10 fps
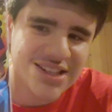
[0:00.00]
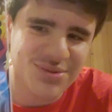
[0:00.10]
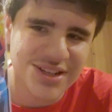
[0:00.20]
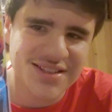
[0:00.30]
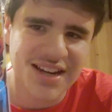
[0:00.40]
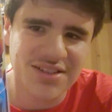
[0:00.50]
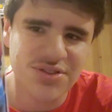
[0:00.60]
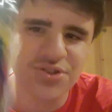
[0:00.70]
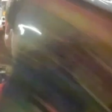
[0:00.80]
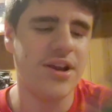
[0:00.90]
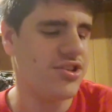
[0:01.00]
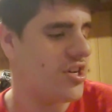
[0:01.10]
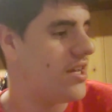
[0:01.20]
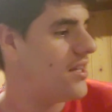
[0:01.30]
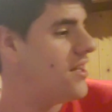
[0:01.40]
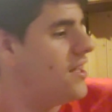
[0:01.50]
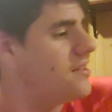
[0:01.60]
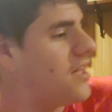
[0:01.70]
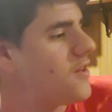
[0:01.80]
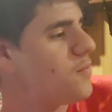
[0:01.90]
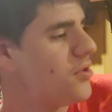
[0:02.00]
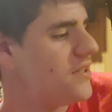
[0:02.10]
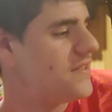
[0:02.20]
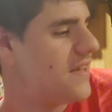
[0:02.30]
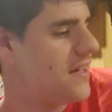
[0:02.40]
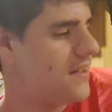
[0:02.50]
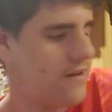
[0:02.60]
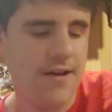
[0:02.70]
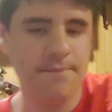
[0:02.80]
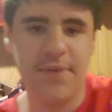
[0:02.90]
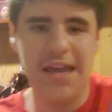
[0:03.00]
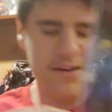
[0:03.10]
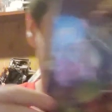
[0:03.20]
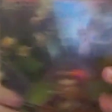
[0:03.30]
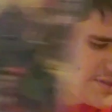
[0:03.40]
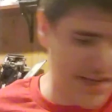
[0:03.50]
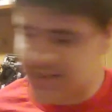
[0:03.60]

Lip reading: This one has Doctor Strange in it. That's pretty sick. And of course it